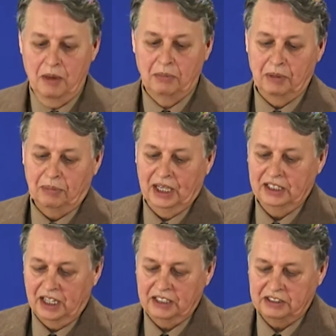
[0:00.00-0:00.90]
but by
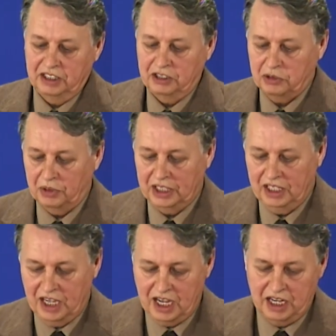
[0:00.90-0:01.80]

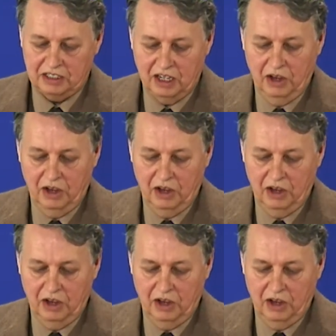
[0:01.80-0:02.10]
1928,